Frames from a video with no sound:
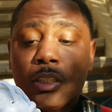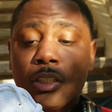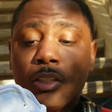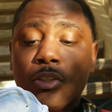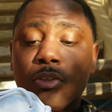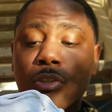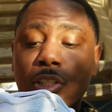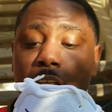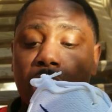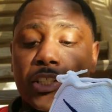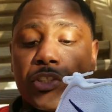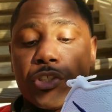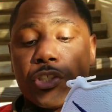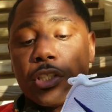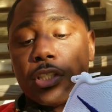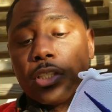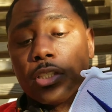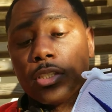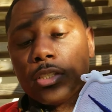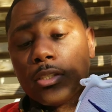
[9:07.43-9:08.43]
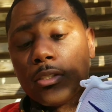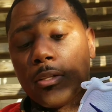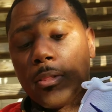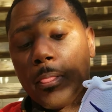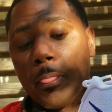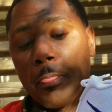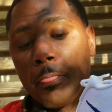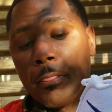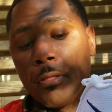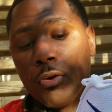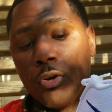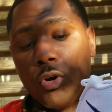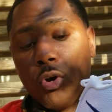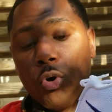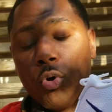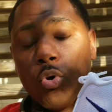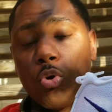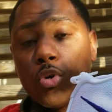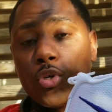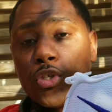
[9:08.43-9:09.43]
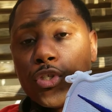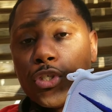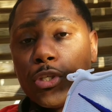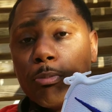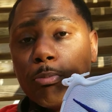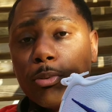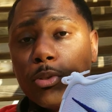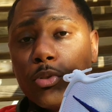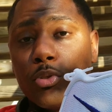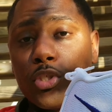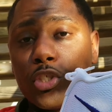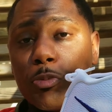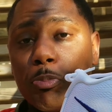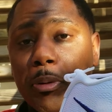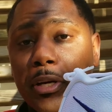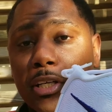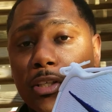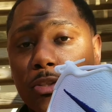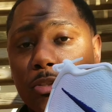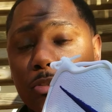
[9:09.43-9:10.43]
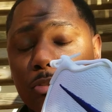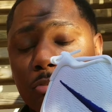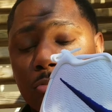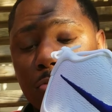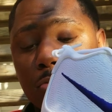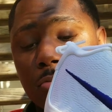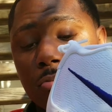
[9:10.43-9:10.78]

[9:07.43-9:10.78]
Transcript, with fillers: You got your orange and blue speckle